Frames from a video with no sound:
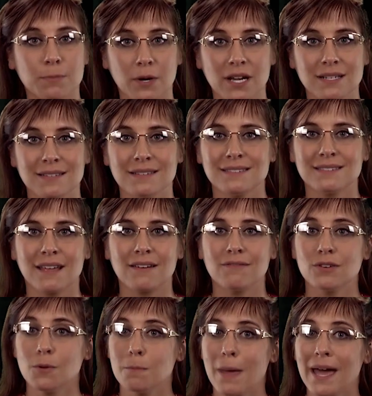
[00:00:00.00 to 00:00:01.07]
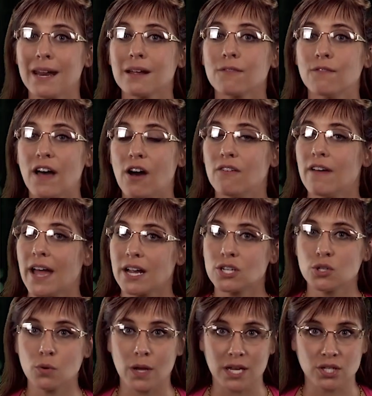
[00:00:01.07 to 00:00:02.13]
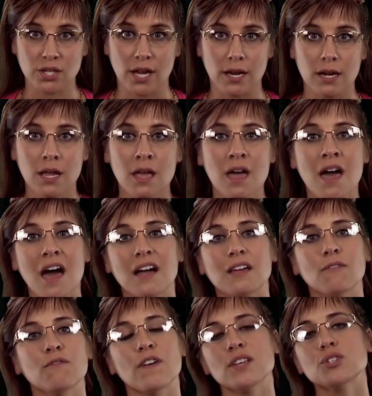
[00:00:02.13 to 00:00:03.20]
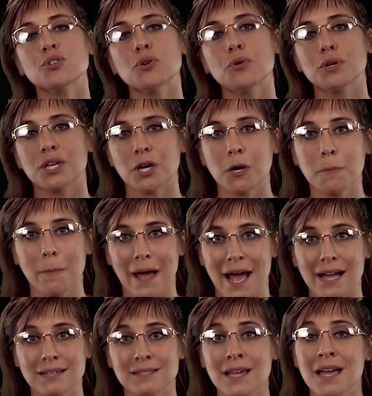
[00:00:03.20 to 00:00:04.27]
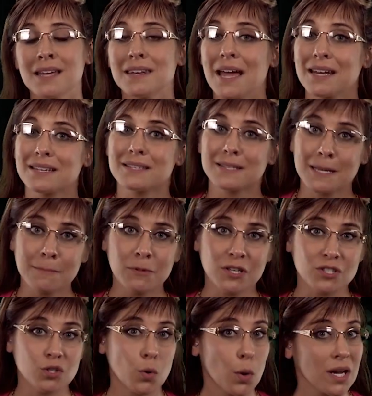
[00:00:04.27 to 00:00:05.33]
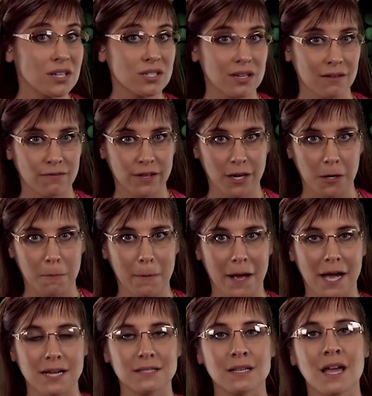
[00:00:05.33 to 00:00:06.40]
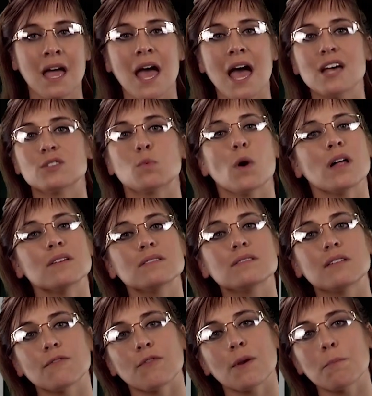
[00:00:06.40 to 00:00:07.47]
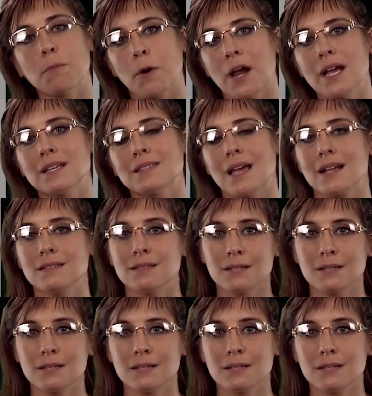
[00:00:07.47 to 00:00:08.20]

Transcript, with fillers: springs instead of pneumatic valve actuation, a conventional gearbox, not a seamless quick shift gearbox, as well as different brakes and